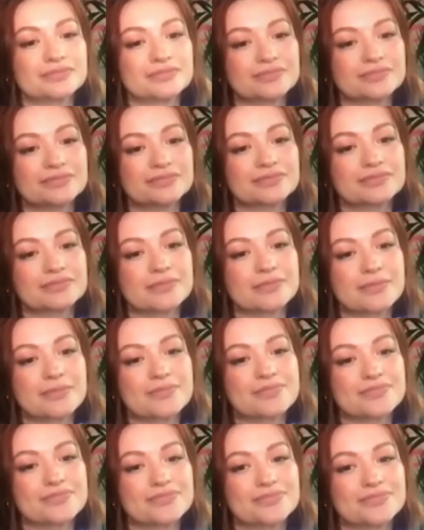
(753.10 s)

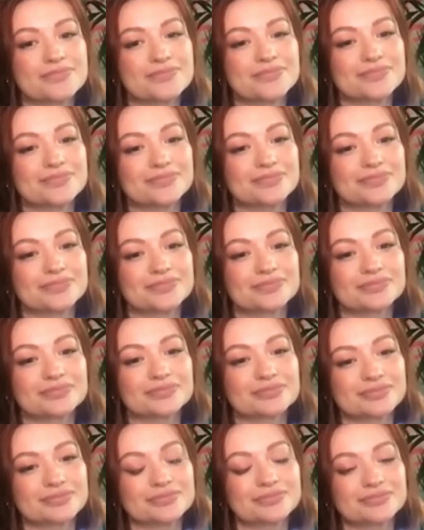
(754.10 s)

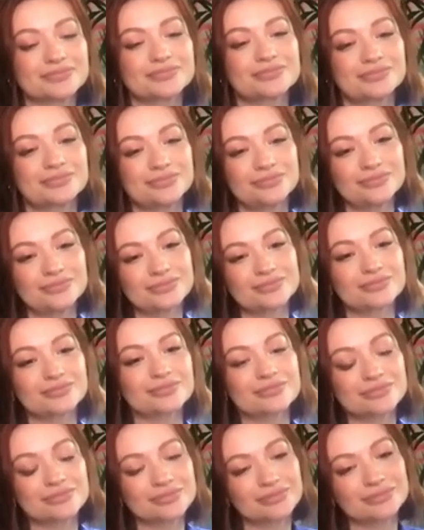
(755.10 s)

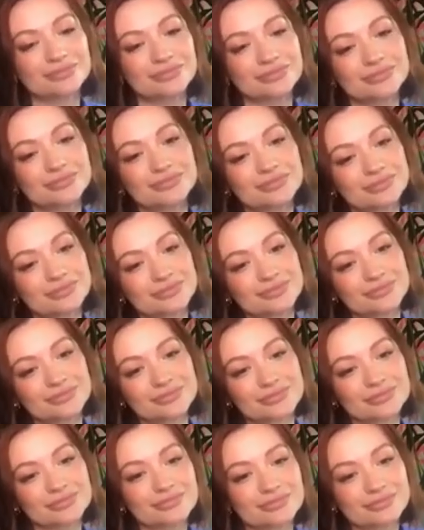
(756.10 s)

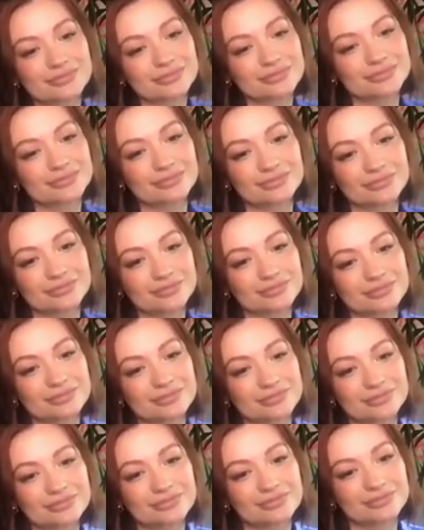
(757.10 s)

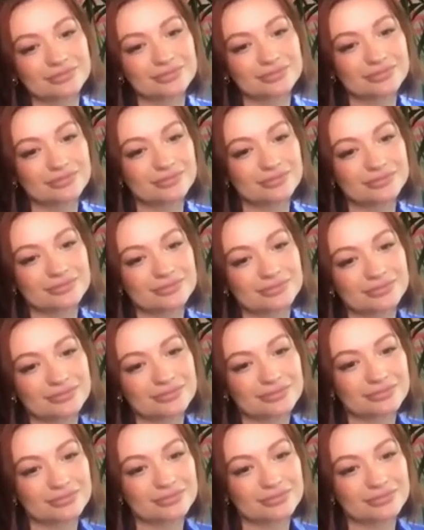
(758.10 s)
The person shown says nothing.